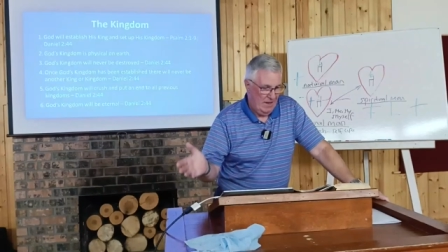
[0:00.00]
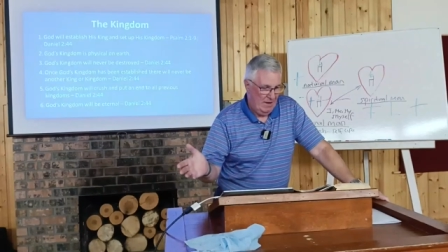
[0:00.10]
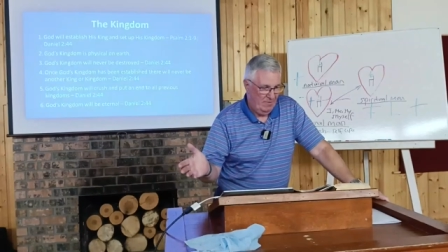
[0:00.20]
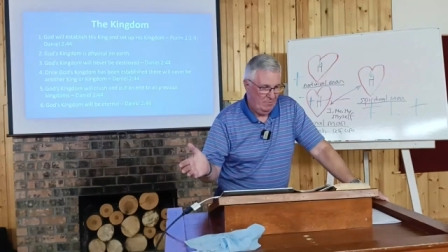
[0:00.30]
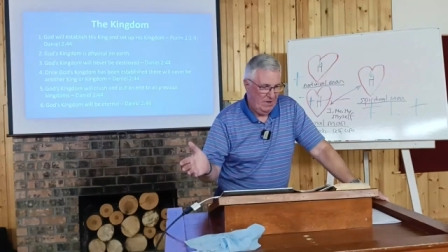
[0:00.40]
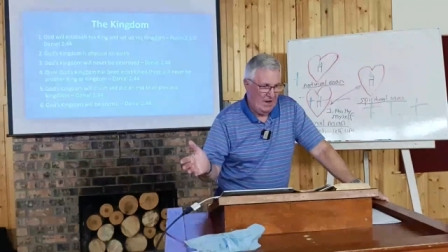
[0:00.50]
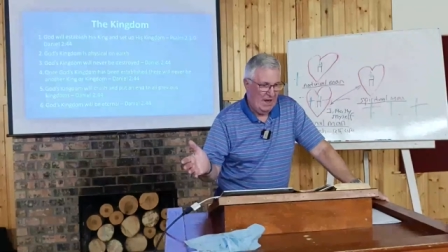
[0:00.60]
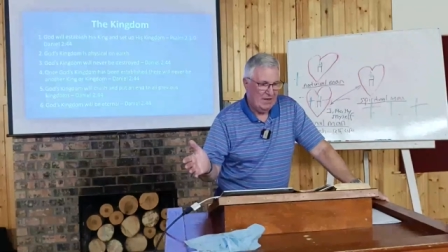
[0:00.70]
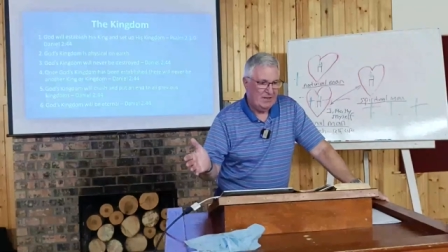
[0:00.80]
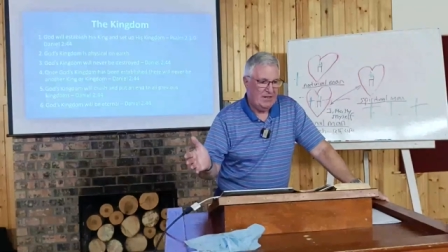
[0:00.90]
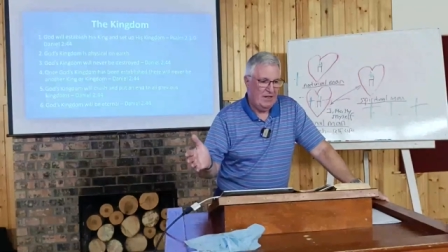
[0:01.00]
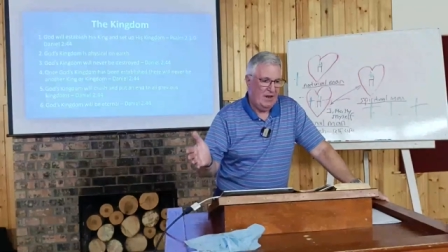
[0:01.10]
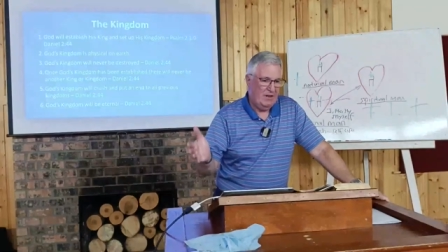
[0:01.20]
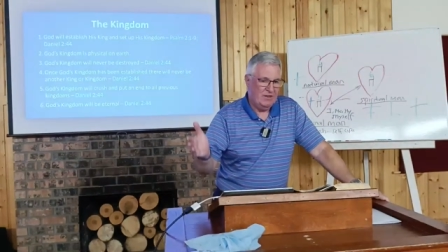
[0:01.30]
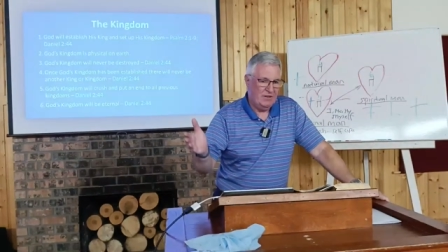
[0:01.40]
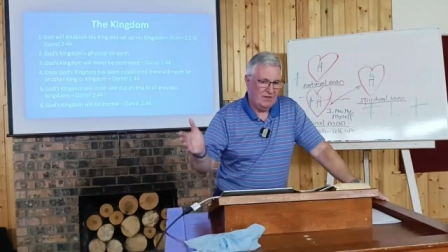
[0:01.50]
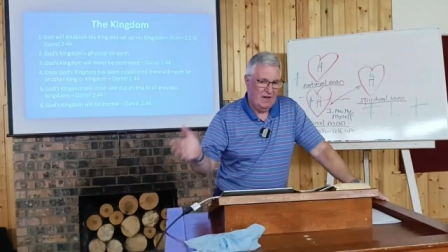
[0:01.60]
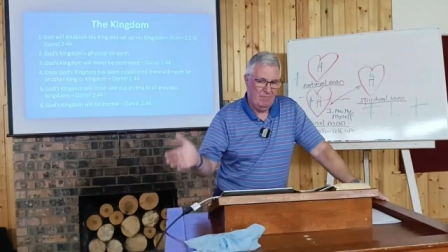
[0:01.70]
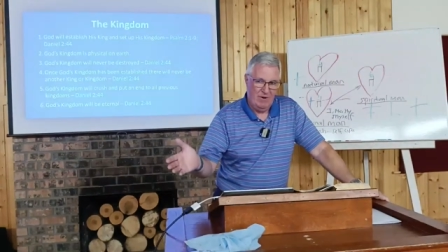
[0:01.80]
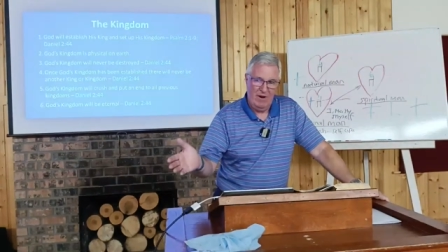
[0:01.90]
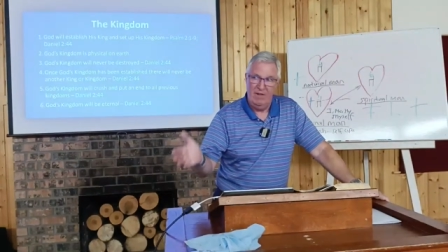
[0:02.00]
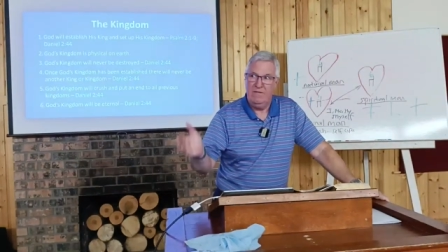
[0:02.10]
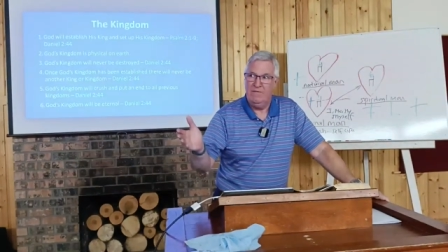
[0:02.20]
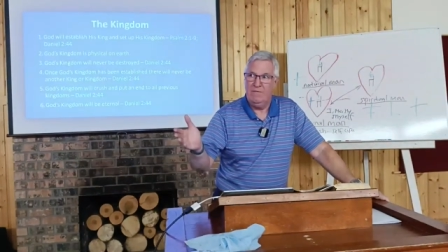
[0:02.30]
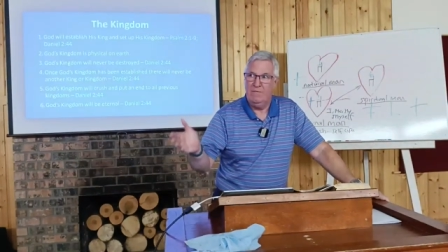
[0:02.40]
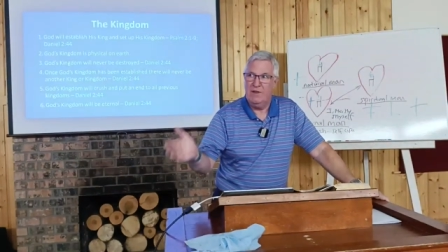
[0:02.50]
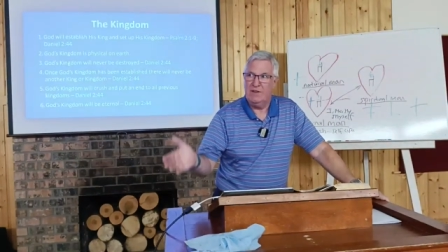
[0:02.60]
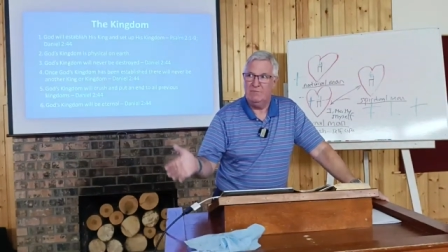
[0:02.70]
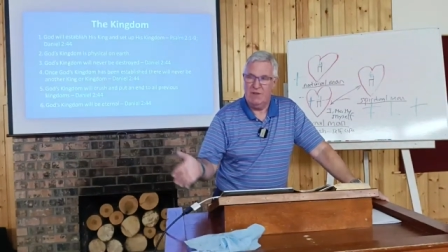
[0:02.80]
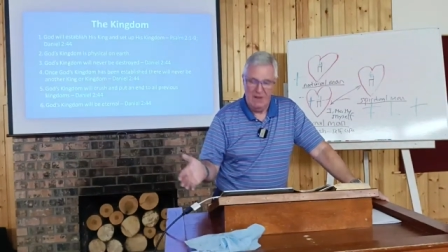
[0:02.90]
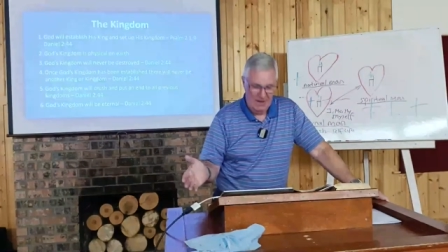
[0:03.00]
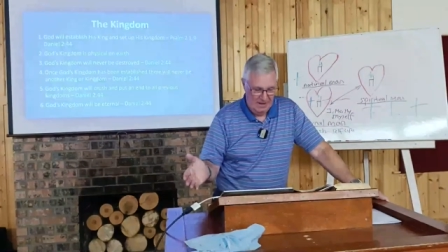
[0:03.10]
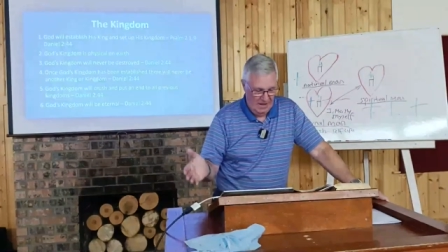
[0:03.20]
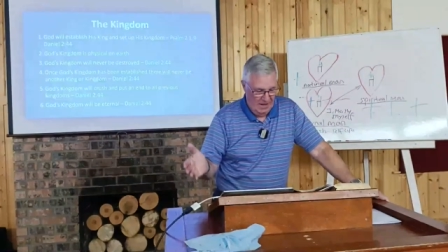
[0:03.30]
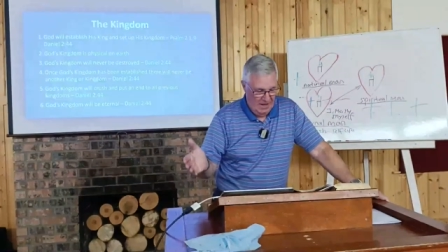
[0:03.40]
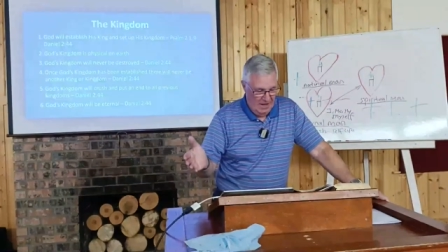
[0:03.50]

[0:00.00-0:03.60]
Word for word: that would be Dallas Theological Seminary in its beginning.